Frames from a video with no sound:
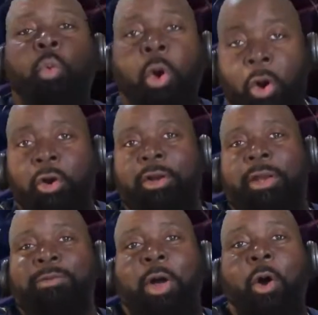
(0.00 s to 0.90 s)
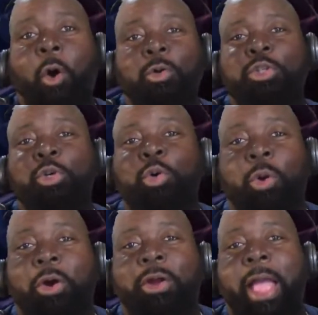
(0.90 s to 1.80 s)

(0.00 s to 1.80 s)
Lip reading: That was an old school word.